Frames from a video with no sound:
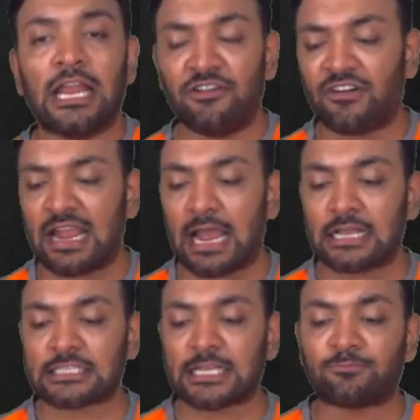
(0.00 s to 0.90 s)
If I
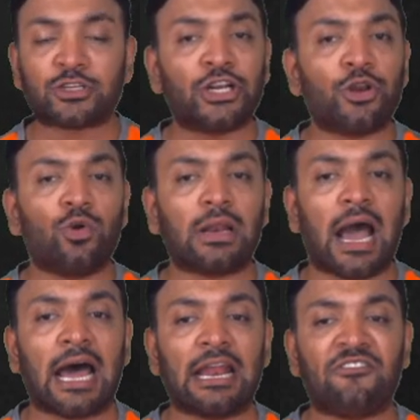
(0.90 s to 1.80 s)
substitute
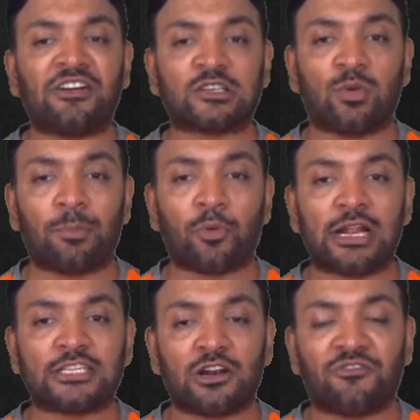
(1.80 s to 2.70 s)
RAF as
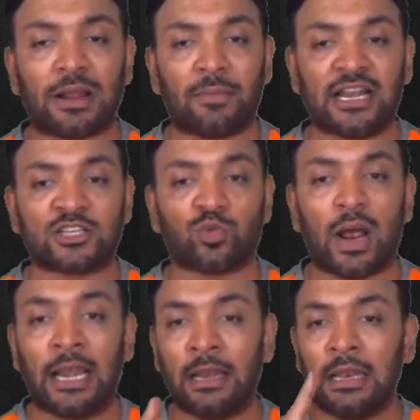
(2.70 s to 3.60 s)
1.05 minus
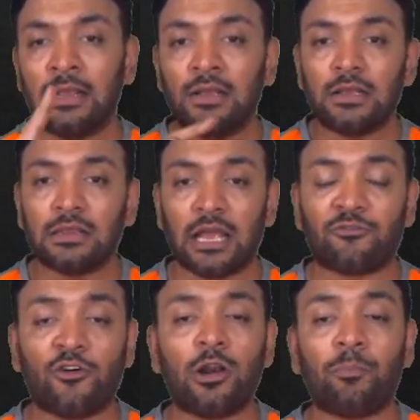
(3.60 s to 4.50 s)
1,
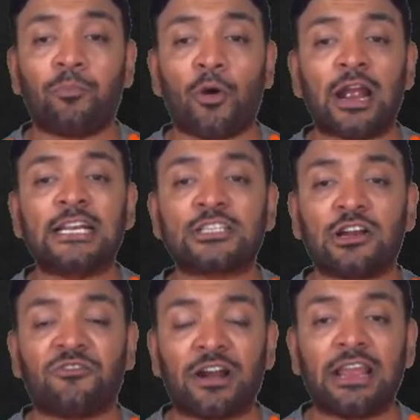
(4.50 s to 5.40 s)
therefore
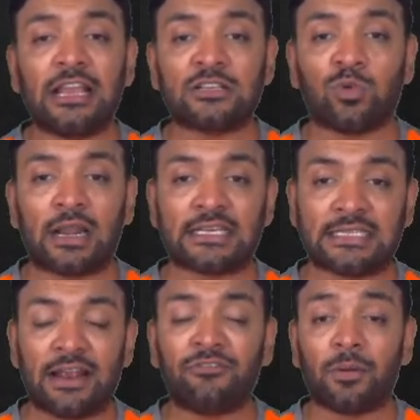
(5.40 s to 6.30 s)
0.05 is what
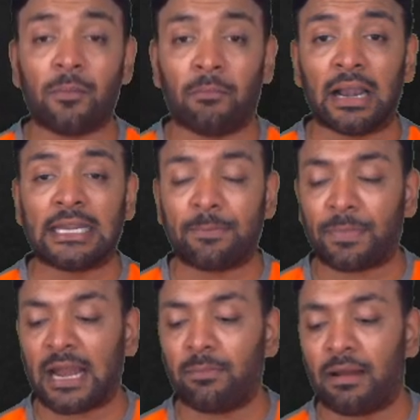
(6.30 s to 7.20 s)
is left
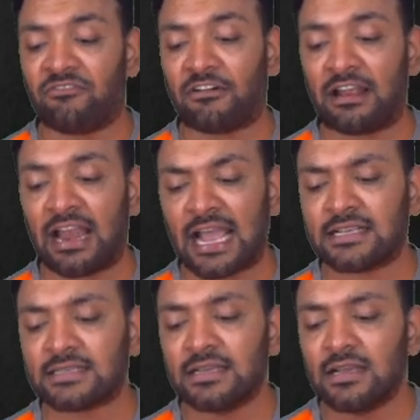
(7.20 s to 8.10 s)
multiplied by 5
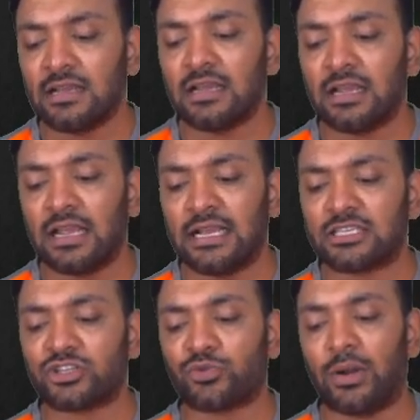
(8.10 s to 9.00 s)
lakhs
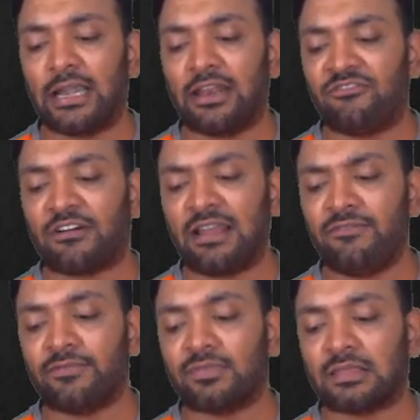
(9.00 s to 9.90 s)
is
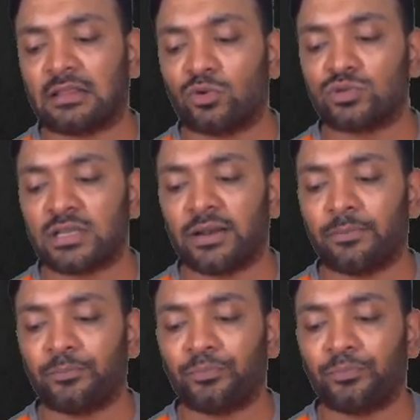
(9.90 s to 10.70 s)
25,000.